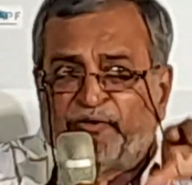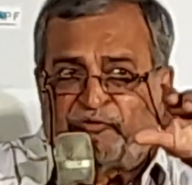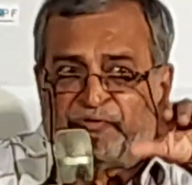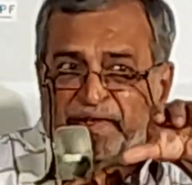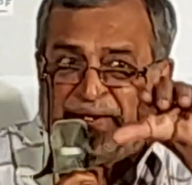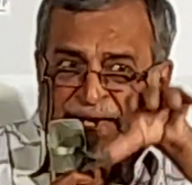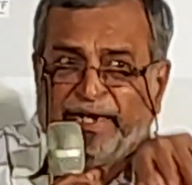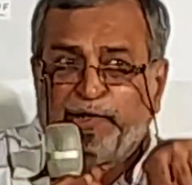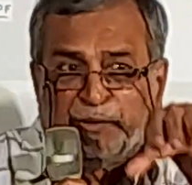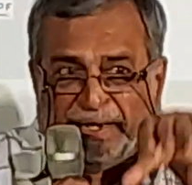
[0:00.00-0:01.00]
of the
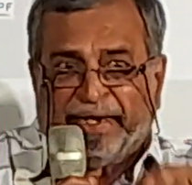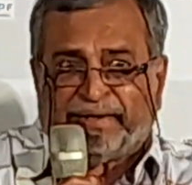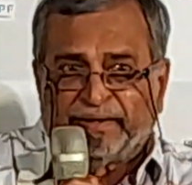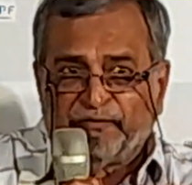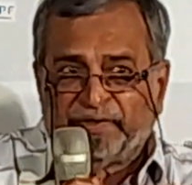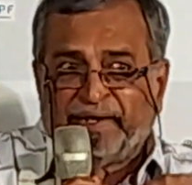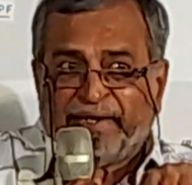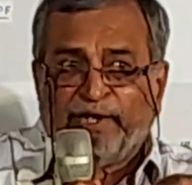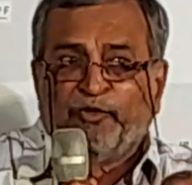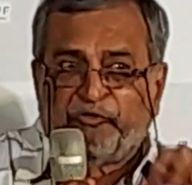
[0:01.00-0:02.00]
need to eat, with the
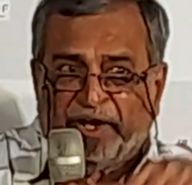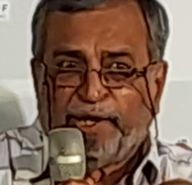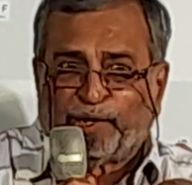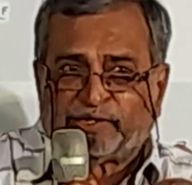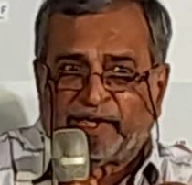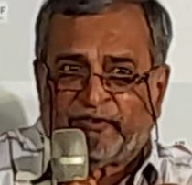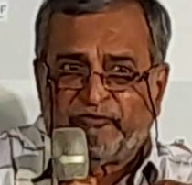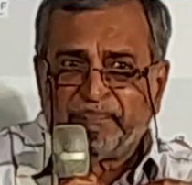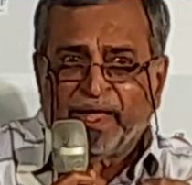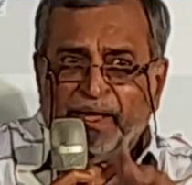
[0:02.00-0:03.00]
need to feed yourself,
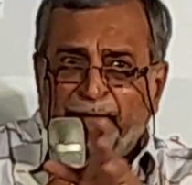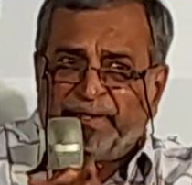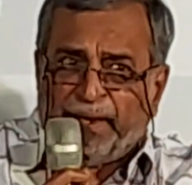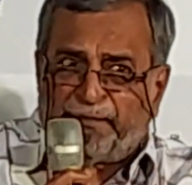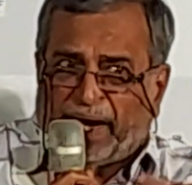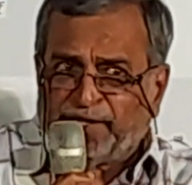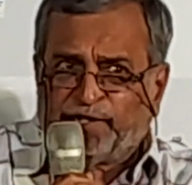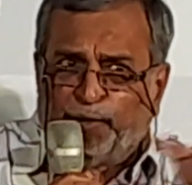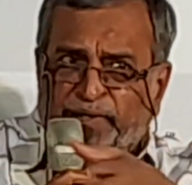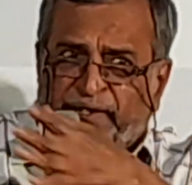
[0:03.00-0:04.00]
but they branch
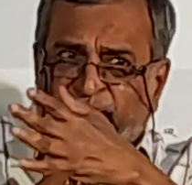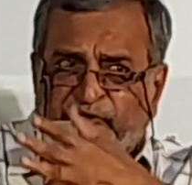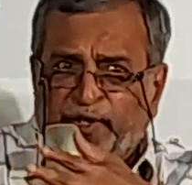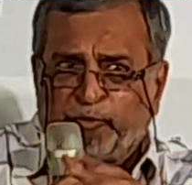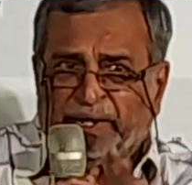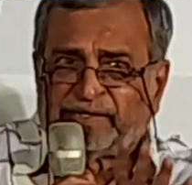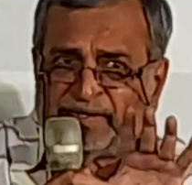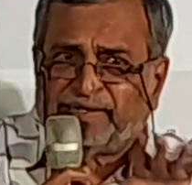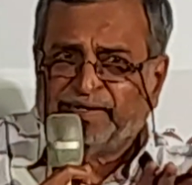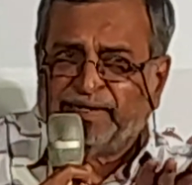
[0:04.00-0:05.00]
out in different ways.
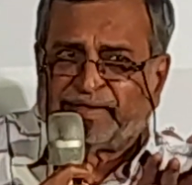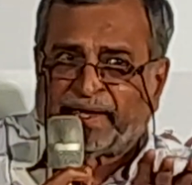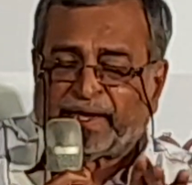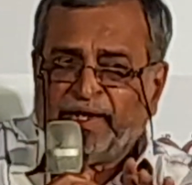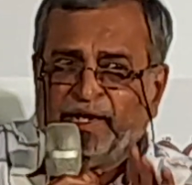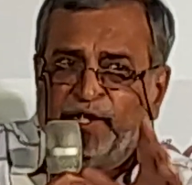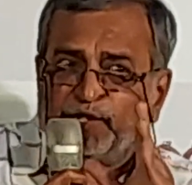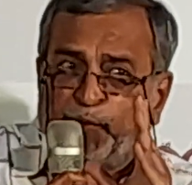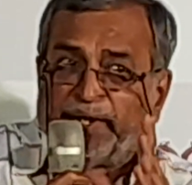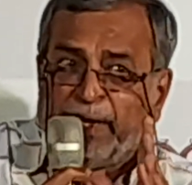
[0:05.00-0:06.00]
This is the thing.
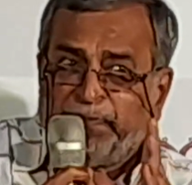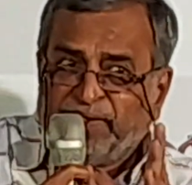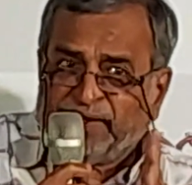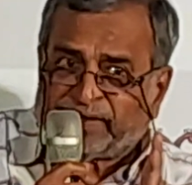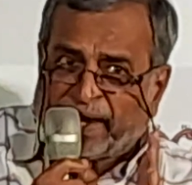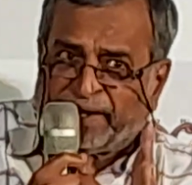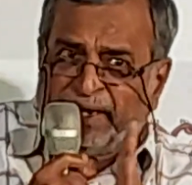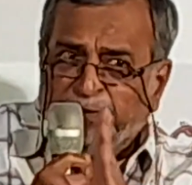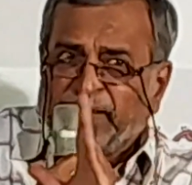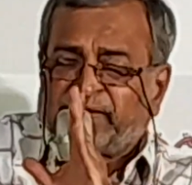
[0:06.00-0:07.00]
So what happens is
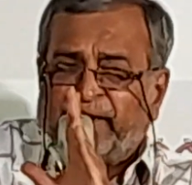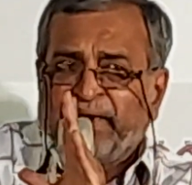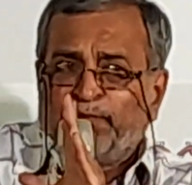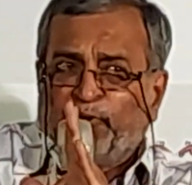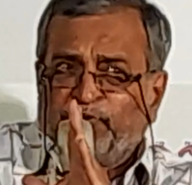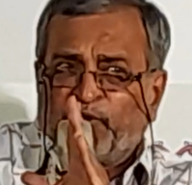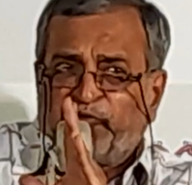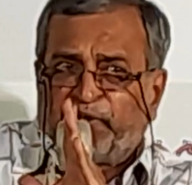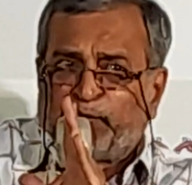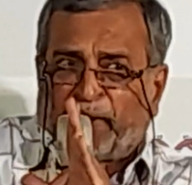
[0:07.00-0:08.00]
academic study moves
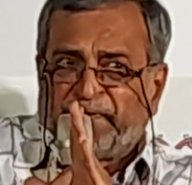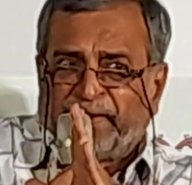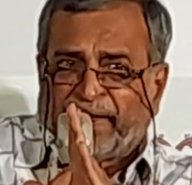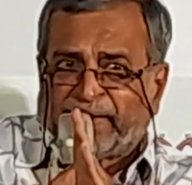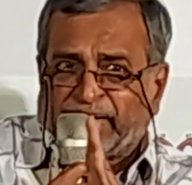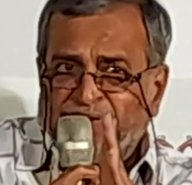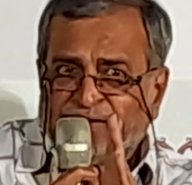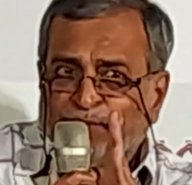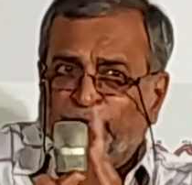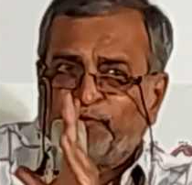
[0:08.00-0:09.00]
off into other areas.
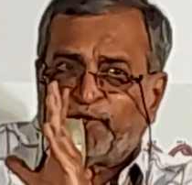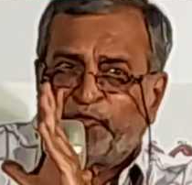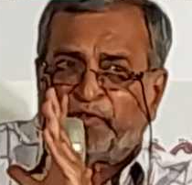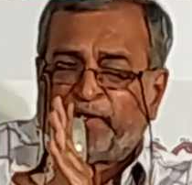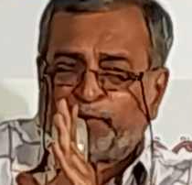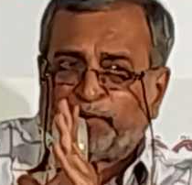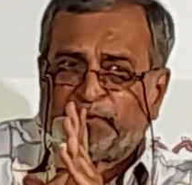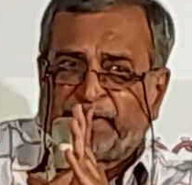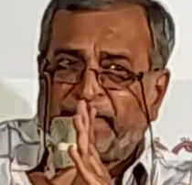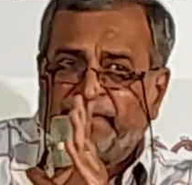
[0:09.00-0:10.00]
It moves off
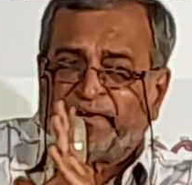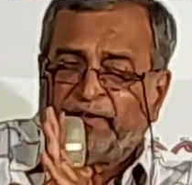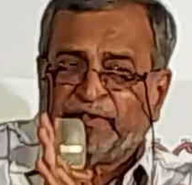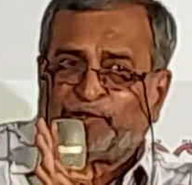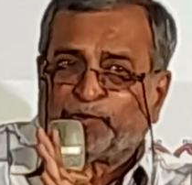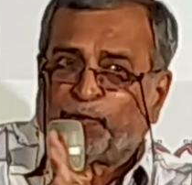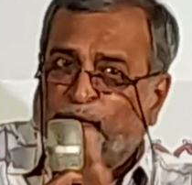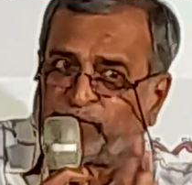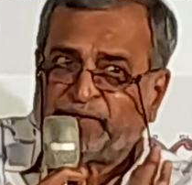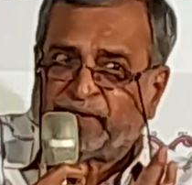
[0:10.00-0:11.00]
into territory which
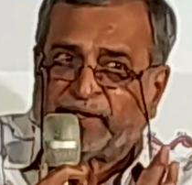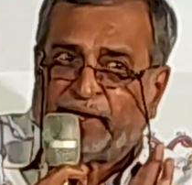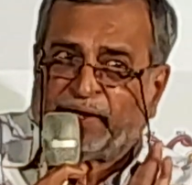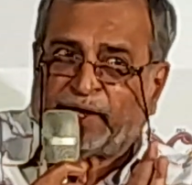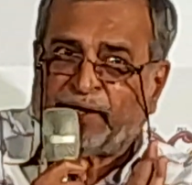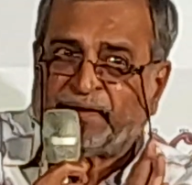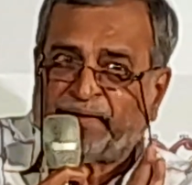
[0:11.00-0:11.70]
wasn't uh, uh,